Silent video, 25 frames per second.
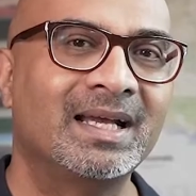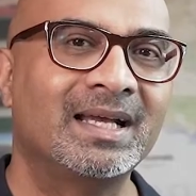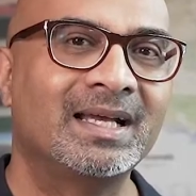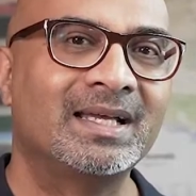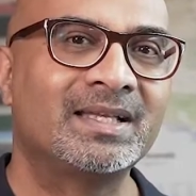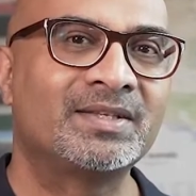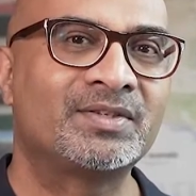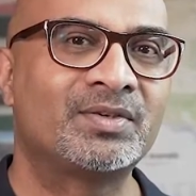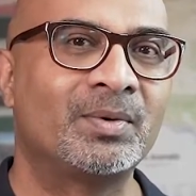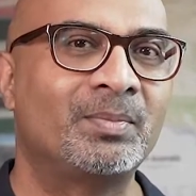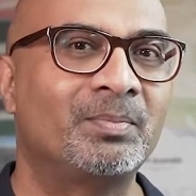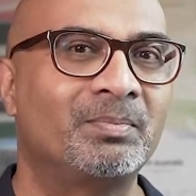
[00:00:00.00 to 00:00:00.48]

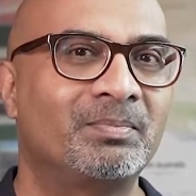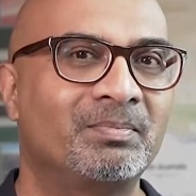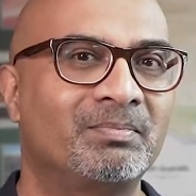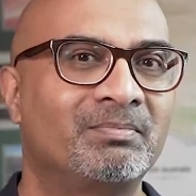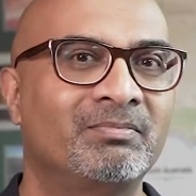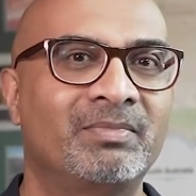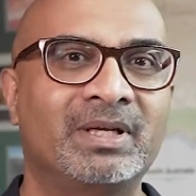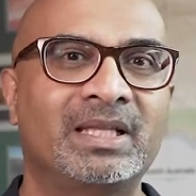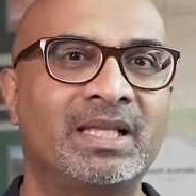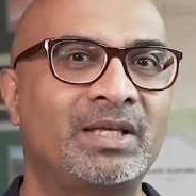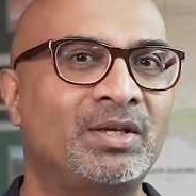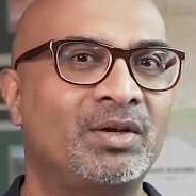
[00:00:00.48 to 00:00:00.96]
So
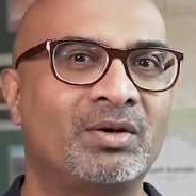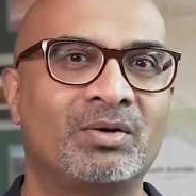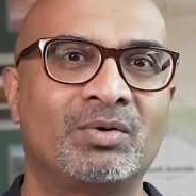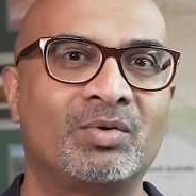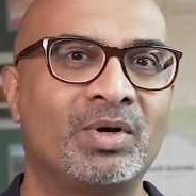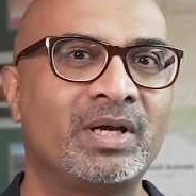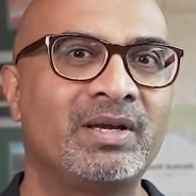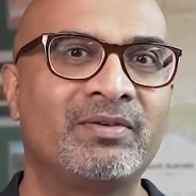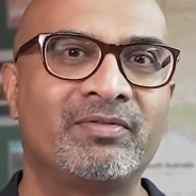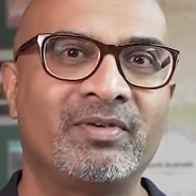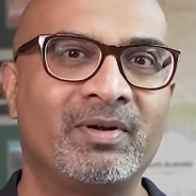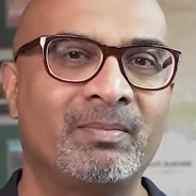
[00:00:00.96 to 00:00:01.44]
whether you're
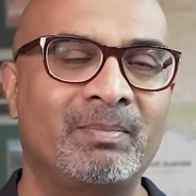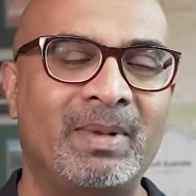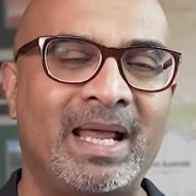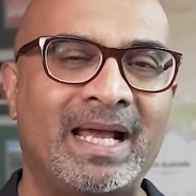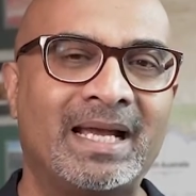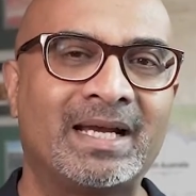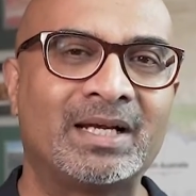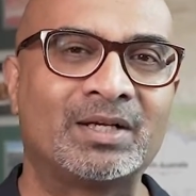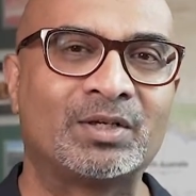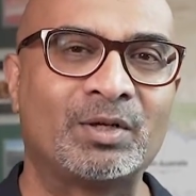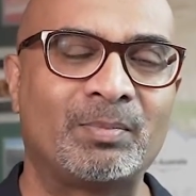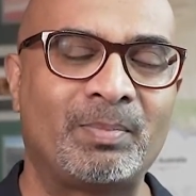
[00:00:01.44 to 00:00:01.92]
going for a
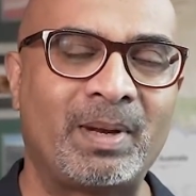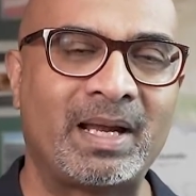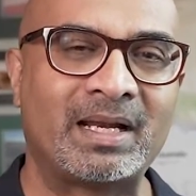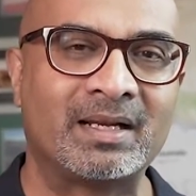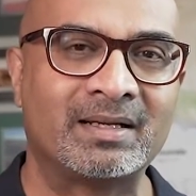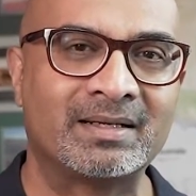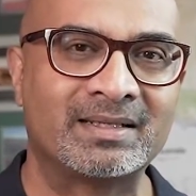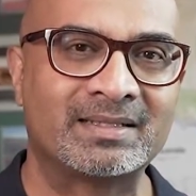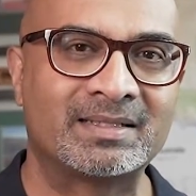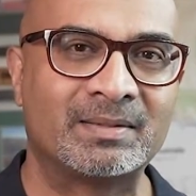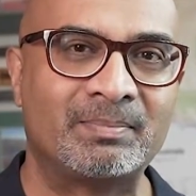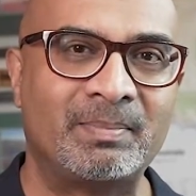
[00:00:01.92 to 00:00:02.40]
blanket or
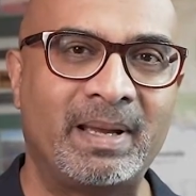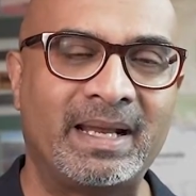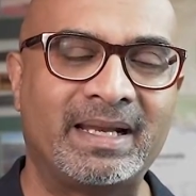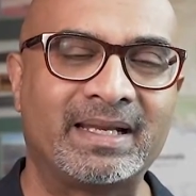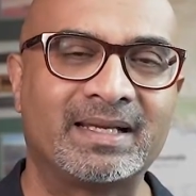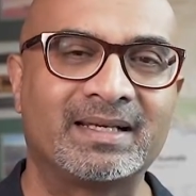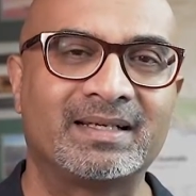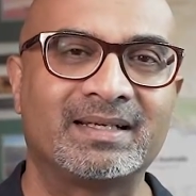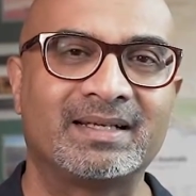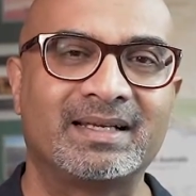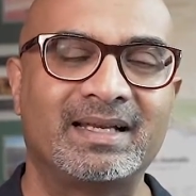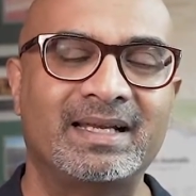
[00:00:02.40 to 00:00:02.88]
panel doesn't
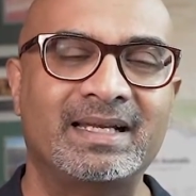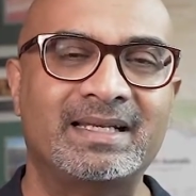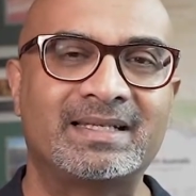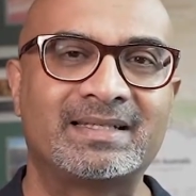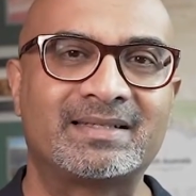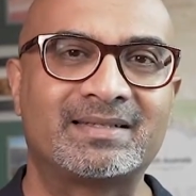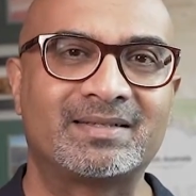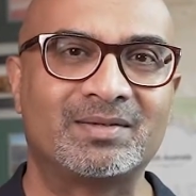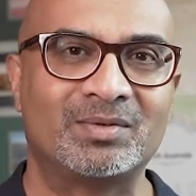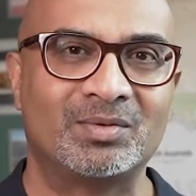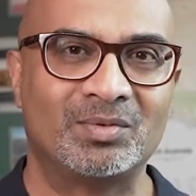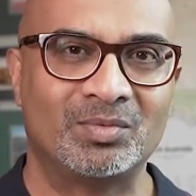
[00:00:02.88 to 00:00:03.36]
matter.
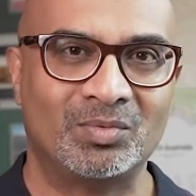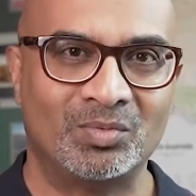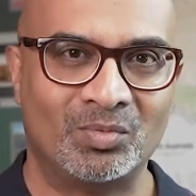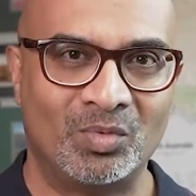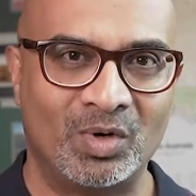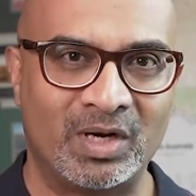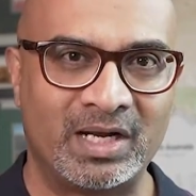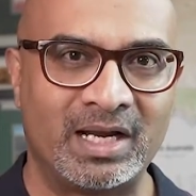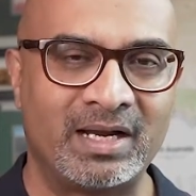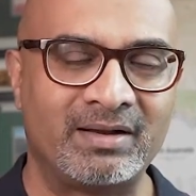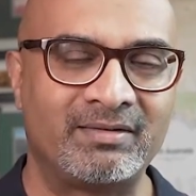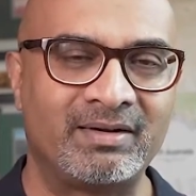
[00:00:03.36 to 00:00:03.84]
It's
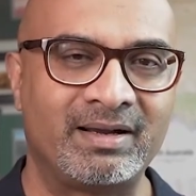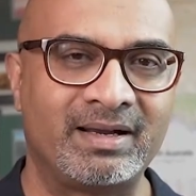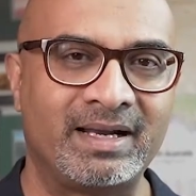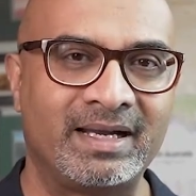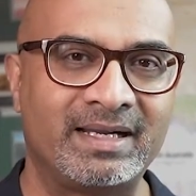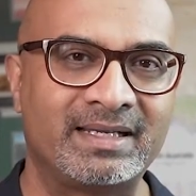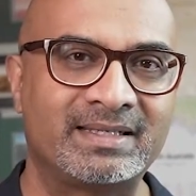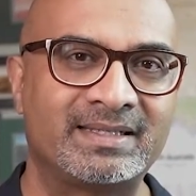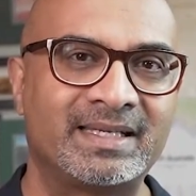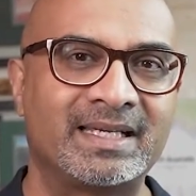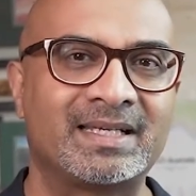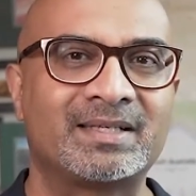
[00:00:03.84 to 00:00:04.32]

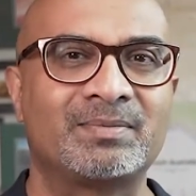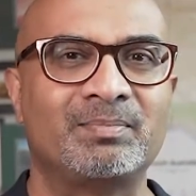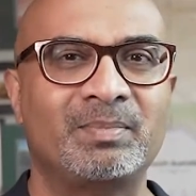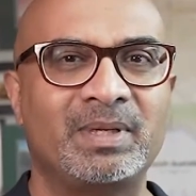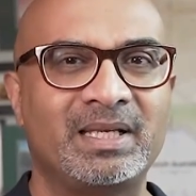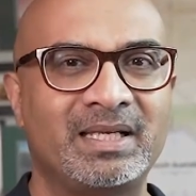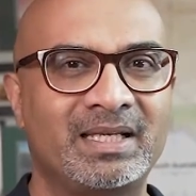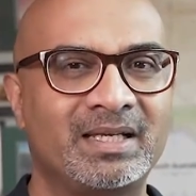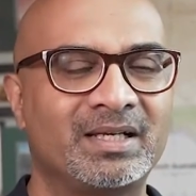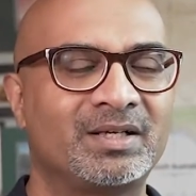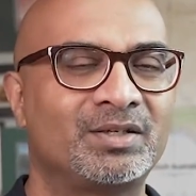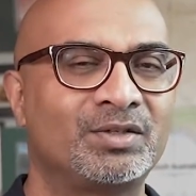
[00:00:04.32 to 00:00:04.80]
196,
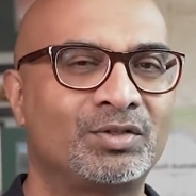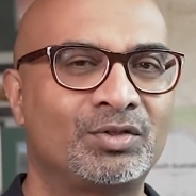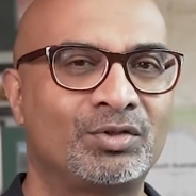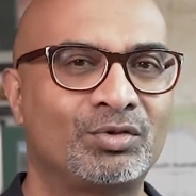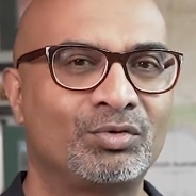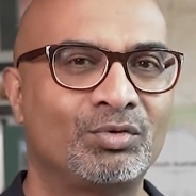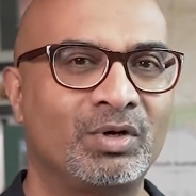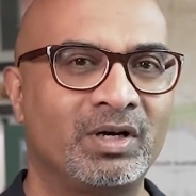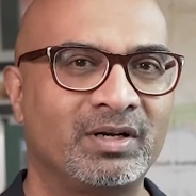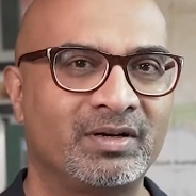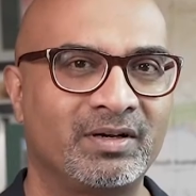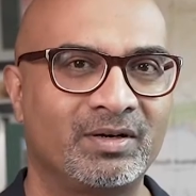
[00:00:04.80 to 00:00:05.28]
meaning
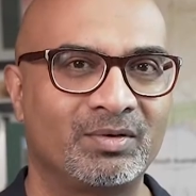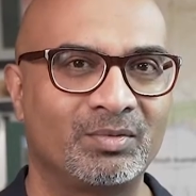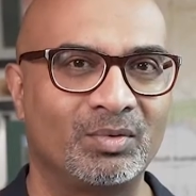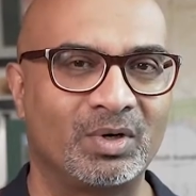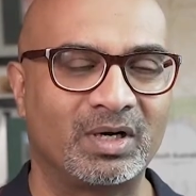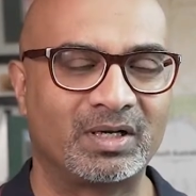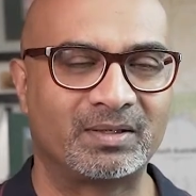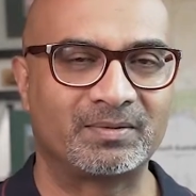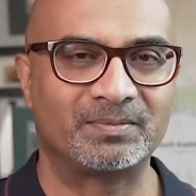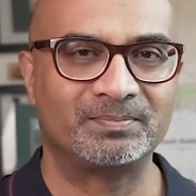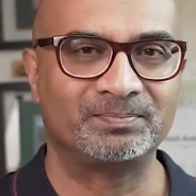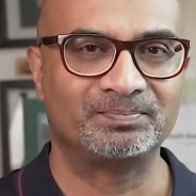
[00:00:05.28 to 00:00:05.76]
200
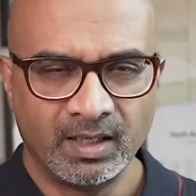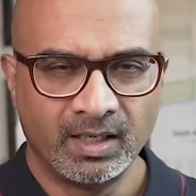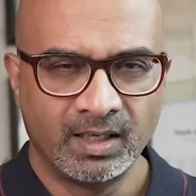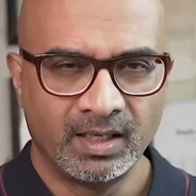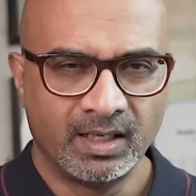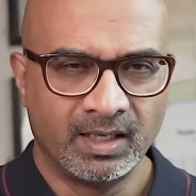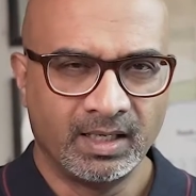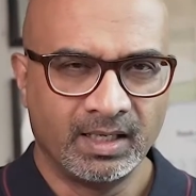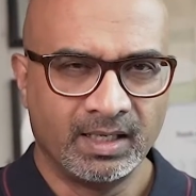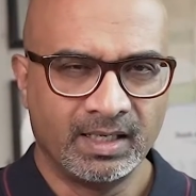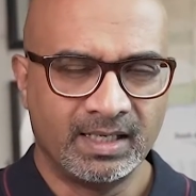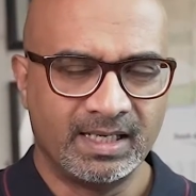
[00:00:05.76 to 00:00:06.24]
watt.
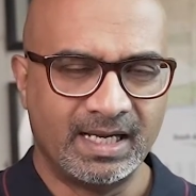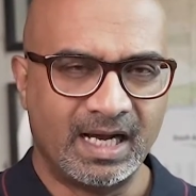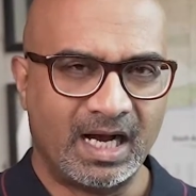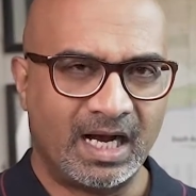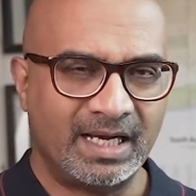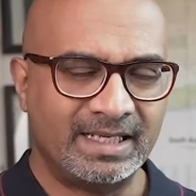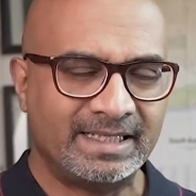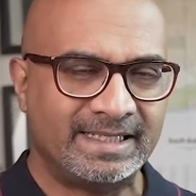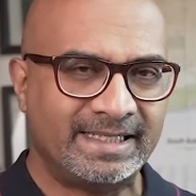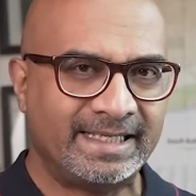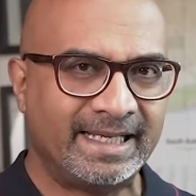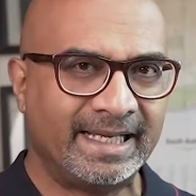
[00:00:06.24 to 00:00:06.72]
Now,
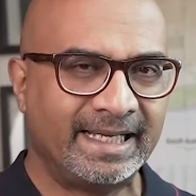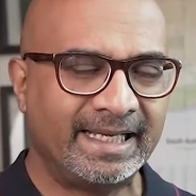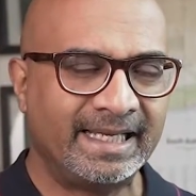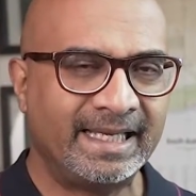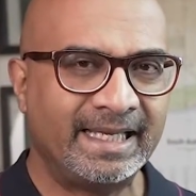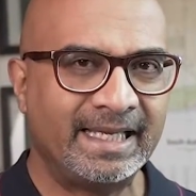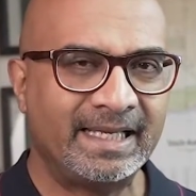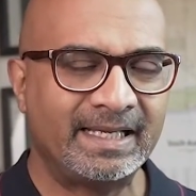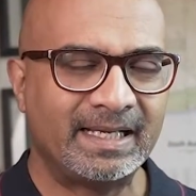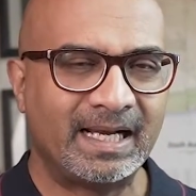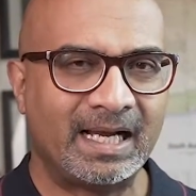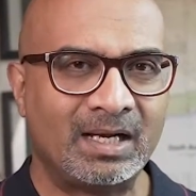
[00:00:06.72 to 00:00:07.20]

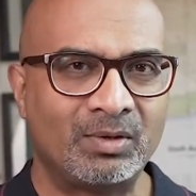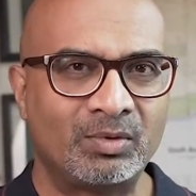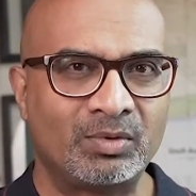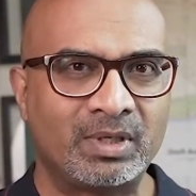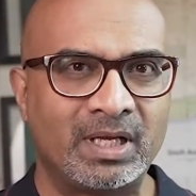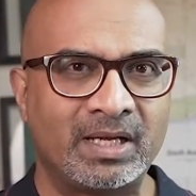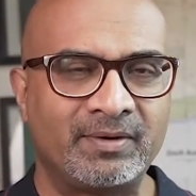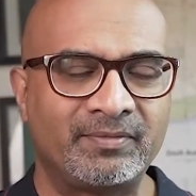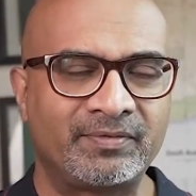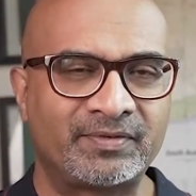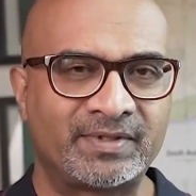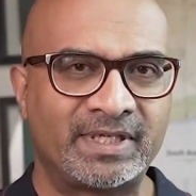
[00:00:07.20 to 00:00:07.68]
ideally, I
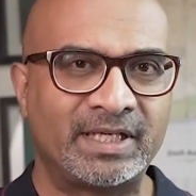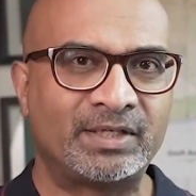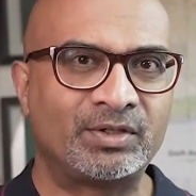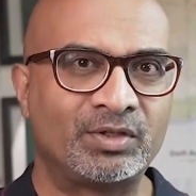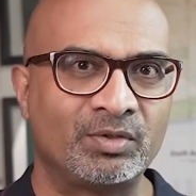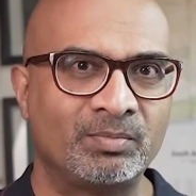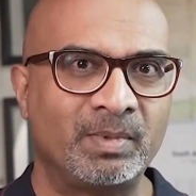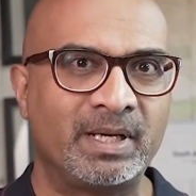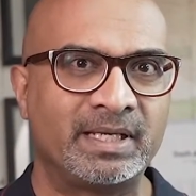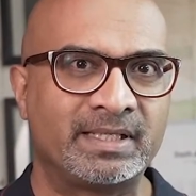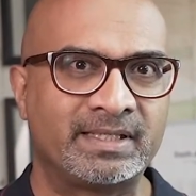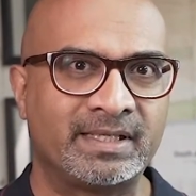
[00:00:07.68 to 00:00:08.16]
would have said
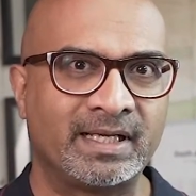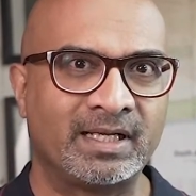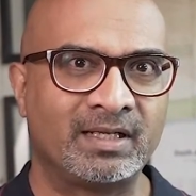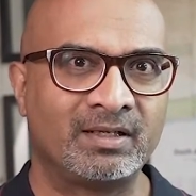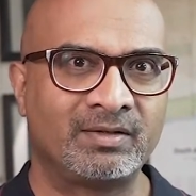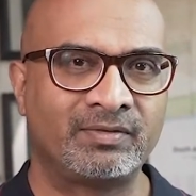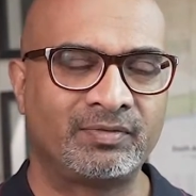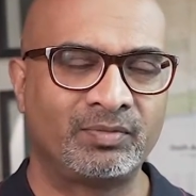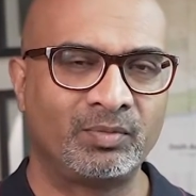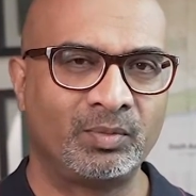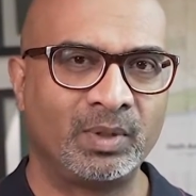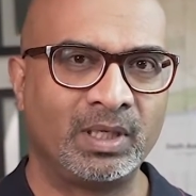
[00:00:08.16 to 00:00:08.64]
to
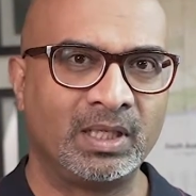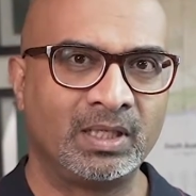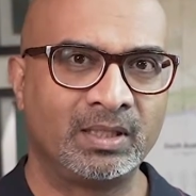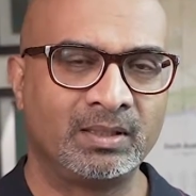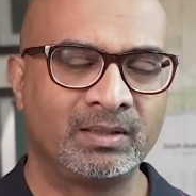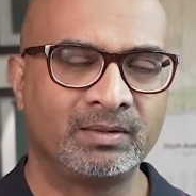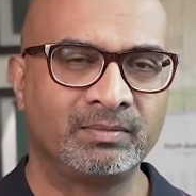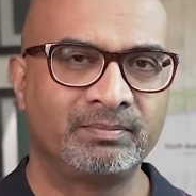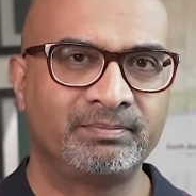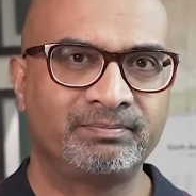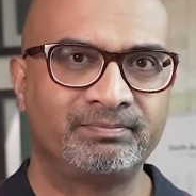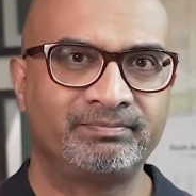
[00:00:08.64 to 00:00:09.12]
myself,
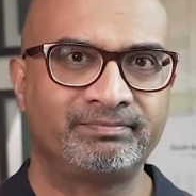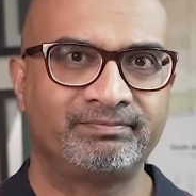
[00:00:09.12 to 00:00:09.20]
well,